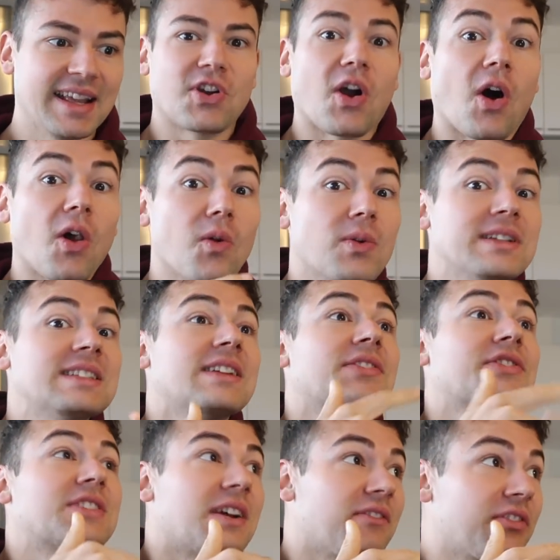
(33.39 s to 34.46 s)
So I always
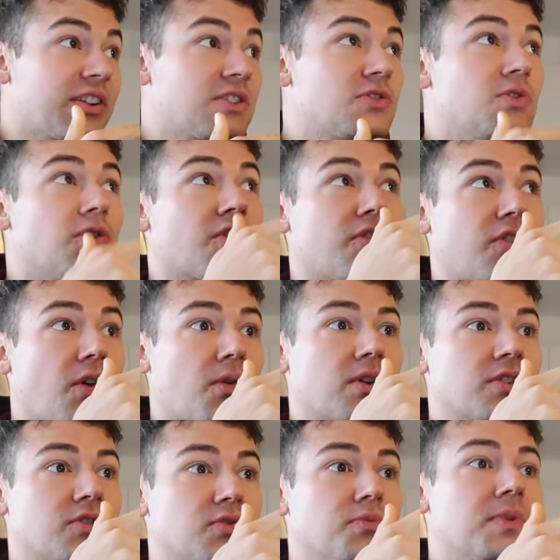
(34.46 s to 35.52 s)
have something to look
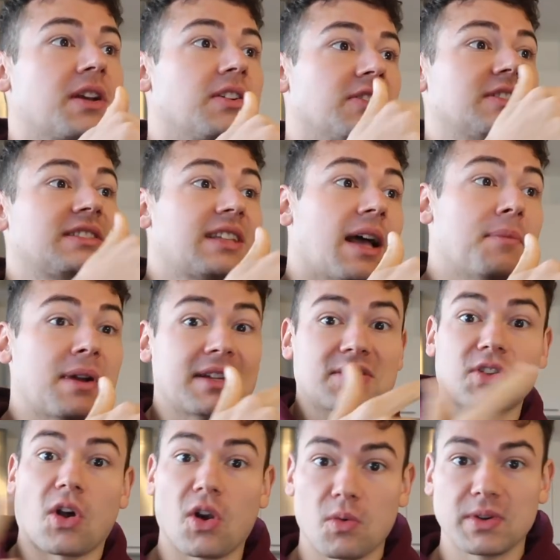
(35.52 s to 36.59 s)
forward to because summer
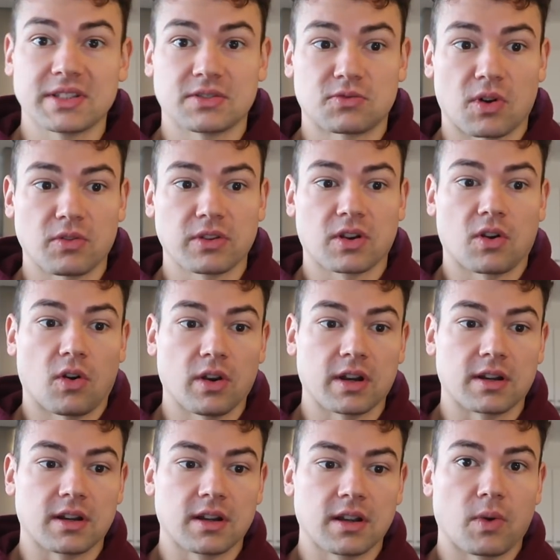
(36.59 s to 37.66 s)
is always around the
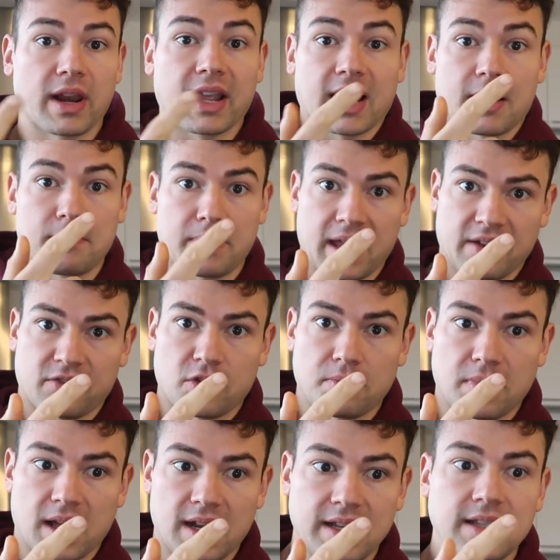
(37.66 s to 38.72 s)
corner. When I come back
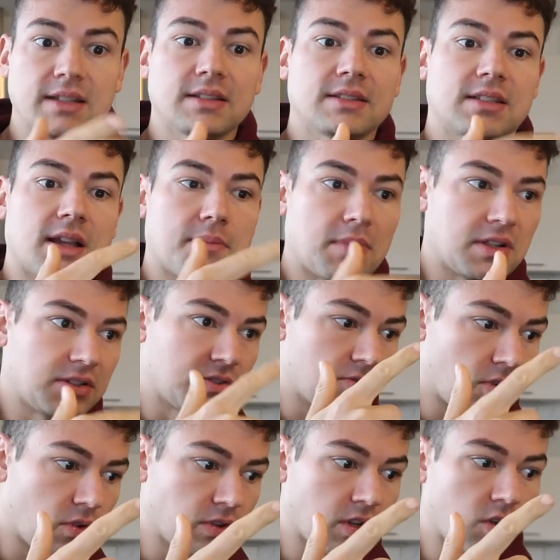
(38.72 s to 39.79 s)
from Bali, summer is
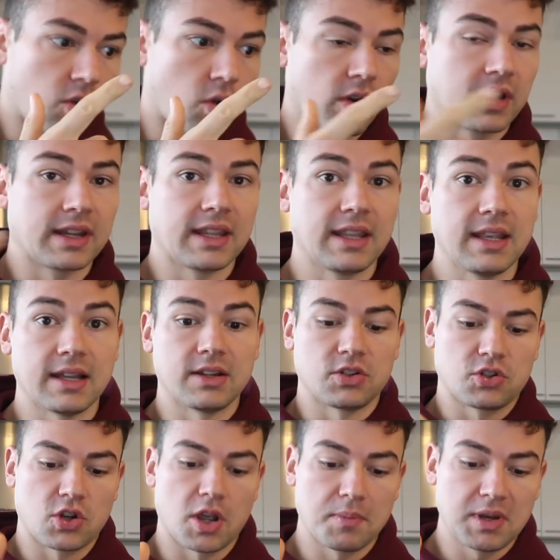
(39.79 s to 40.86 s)
around the corner here
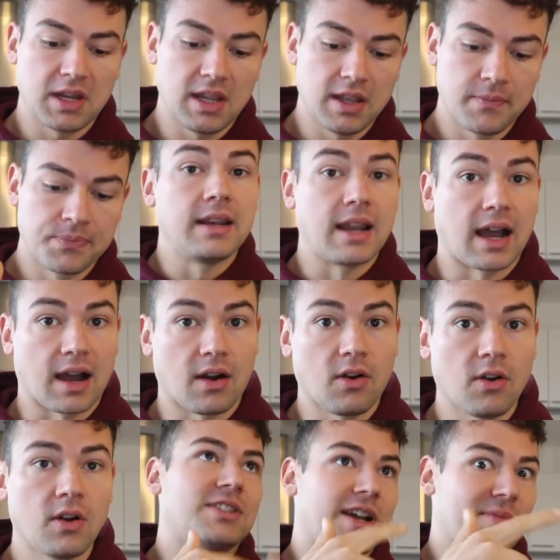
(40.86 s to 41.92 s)
in Germany.
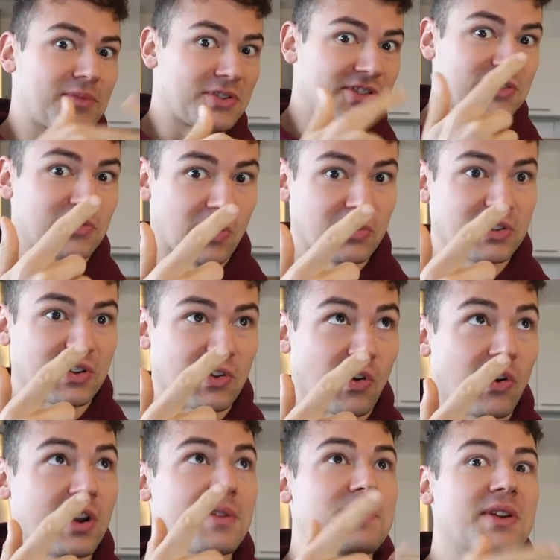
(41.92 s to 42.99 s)
Now, summer is around the
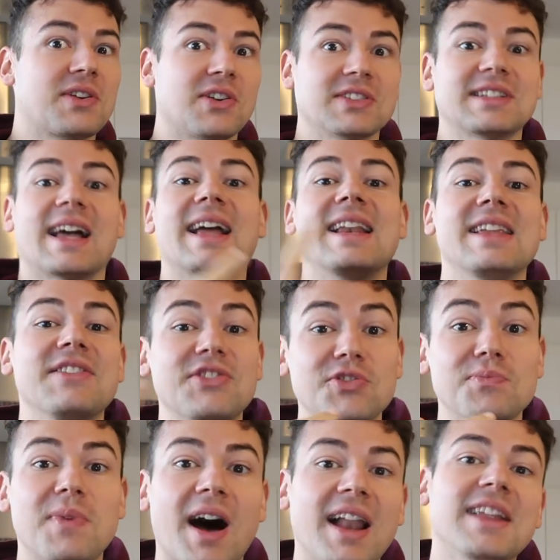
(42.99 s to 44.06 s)
corner because I leave
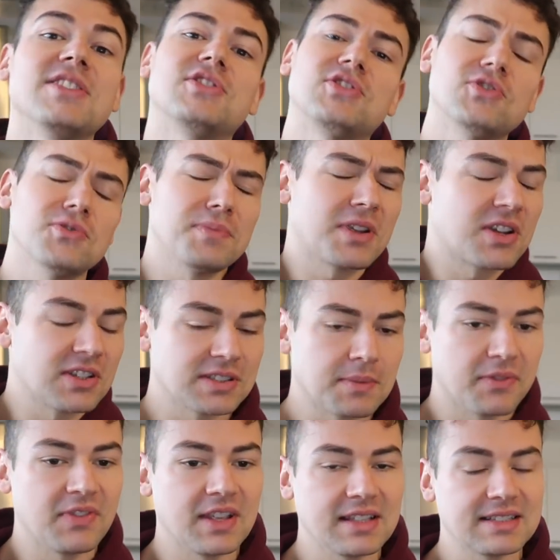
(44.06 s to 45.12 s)
to Bali soon. Because
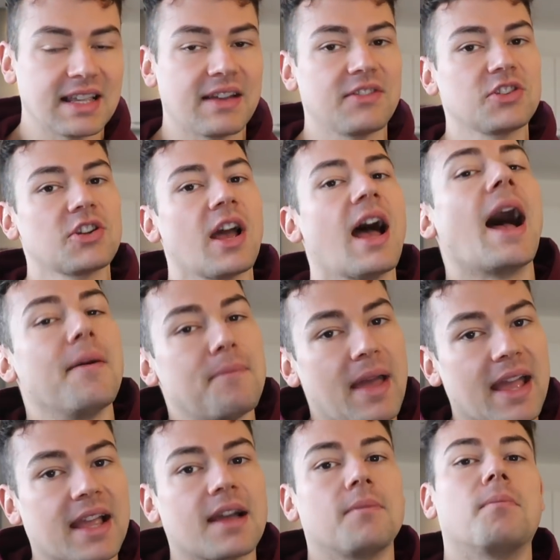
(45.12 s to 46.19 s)
I'm a vegan savage, I
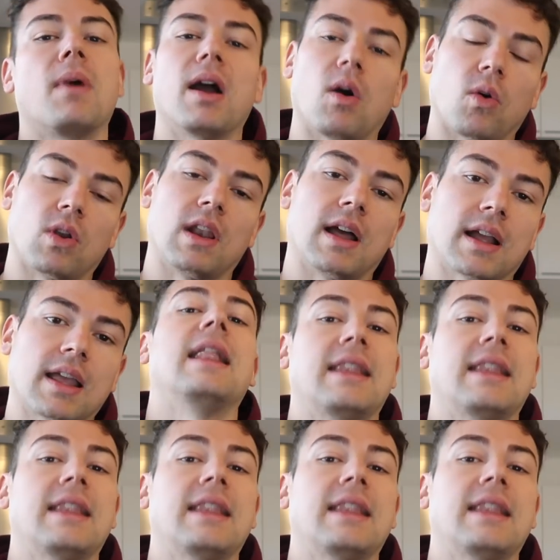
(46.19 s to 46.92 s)
make my own luck.